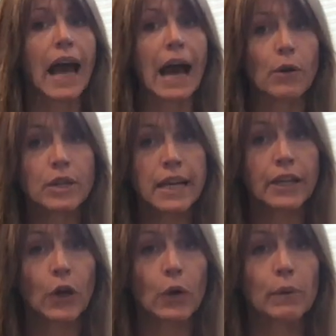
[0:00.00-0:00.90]
Our
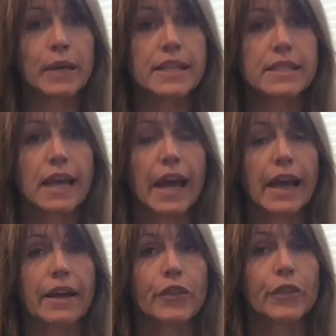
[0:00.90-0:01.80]
tiny home is
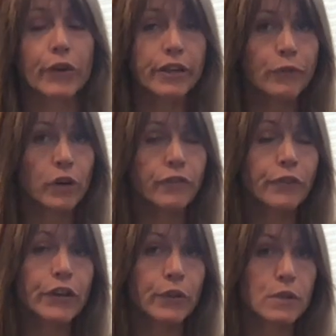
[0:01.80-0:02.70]
a 34
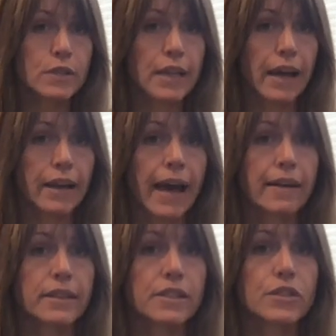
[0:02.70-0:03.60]
foot gooseneck
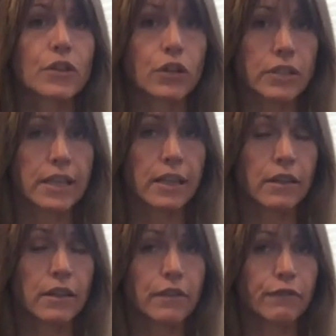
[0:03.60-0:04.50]
and it's
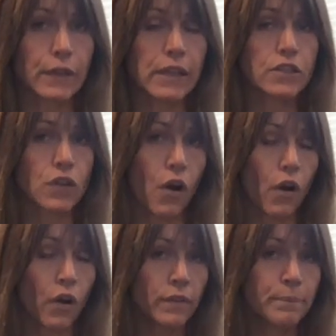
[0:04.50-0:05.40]
13 feet
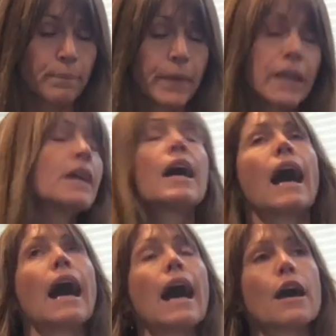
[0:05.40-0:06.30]
tall.
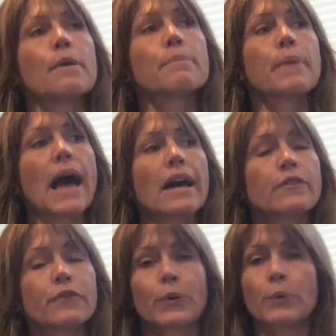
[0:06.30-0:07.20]
Um,
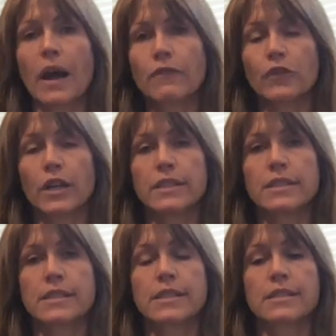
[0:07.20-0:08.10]
and for
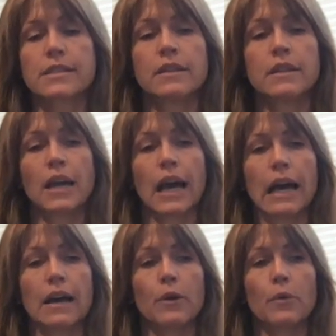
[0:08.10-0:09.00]
reference,
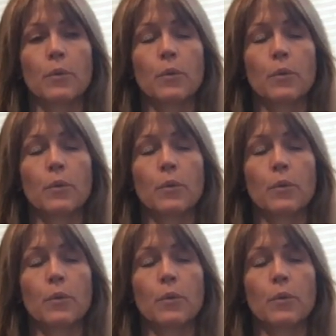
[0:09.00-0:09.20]
uh,